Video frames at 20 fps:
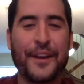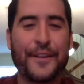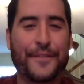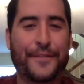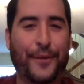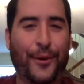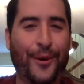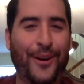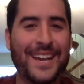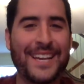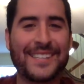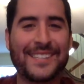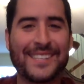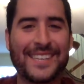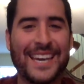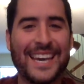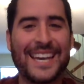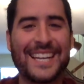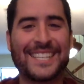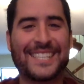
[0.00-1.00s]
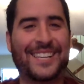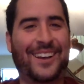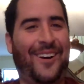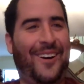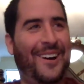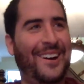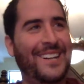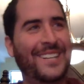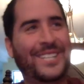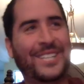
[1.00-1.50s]
for his kids
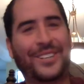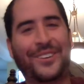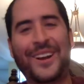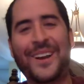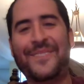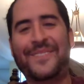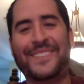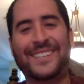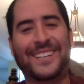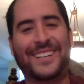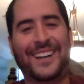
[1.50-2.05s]
on a trip to